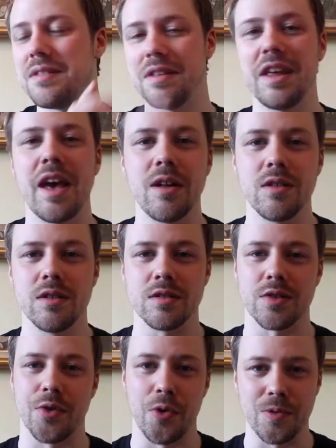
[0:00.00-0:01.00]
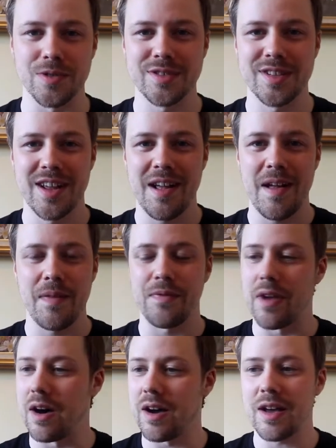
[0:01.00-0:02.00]
The Elder Scrolls.
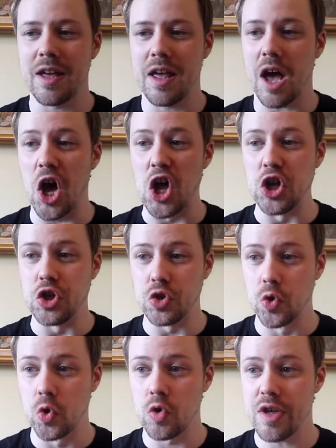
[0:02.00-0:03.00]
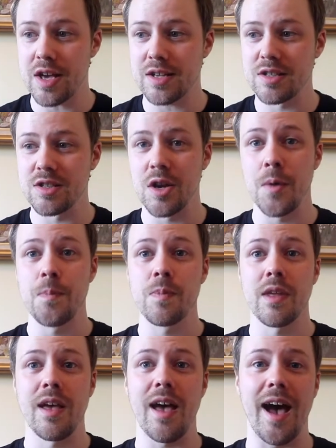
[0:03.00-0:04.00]
I adore this,
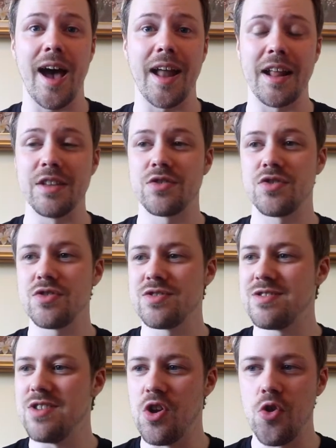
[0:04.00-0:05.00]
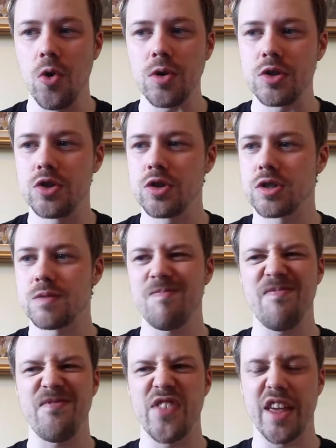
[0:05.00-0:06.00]
and it's not just
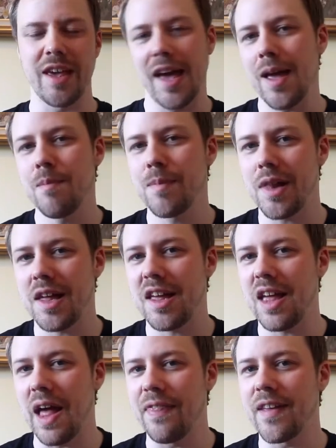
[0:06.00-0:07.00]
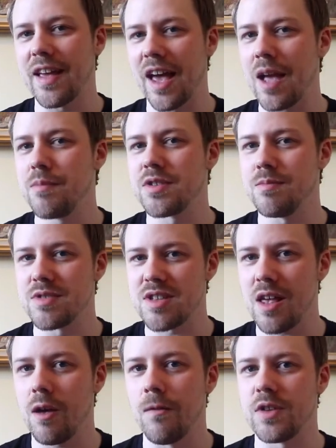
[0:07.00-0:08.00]
the gameplay and the games
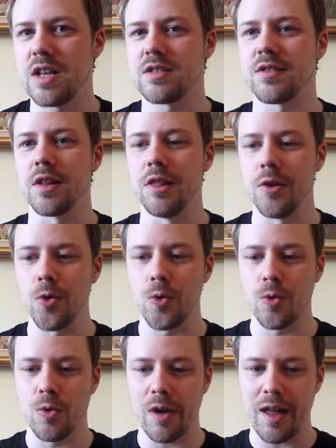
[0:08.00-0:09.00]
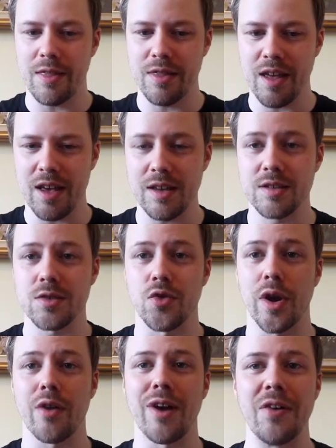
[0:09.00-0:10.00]
themselves, it's the lore and the
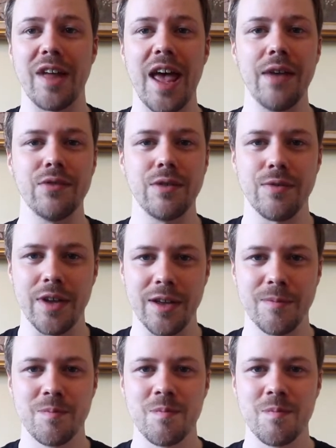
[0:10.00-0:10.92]
history around everything.